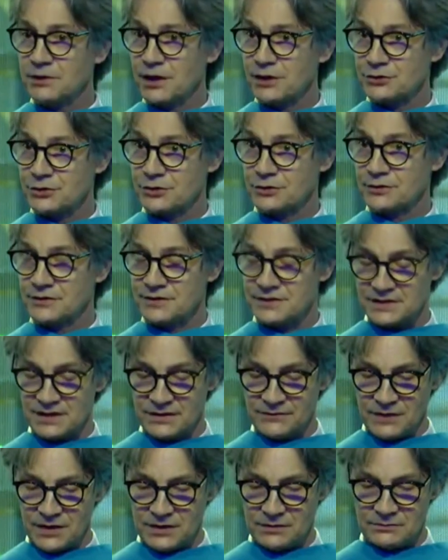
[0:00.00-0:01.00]
pleasure this
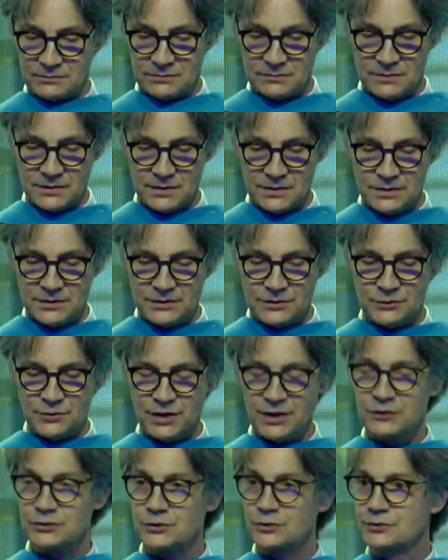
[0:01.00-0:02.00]
evening to
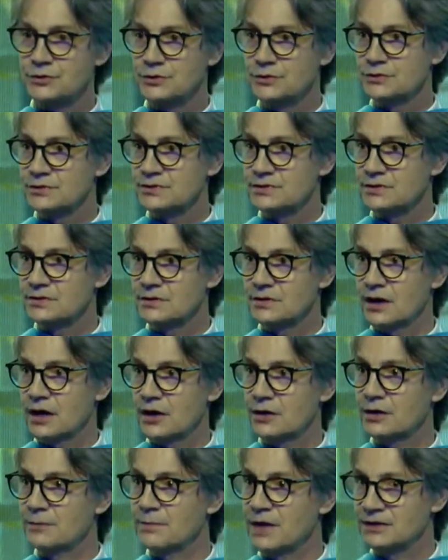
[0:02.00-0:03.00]
introduce
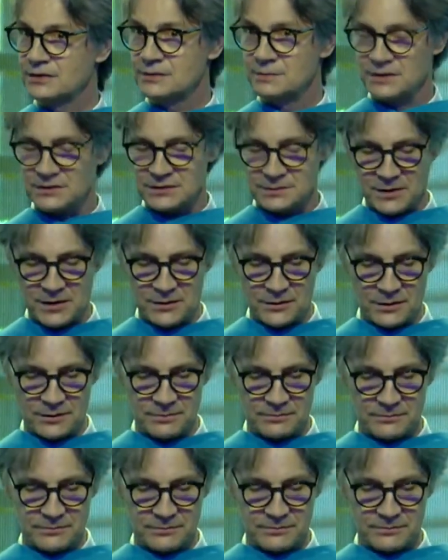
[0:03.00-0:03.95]
our commencement speaker.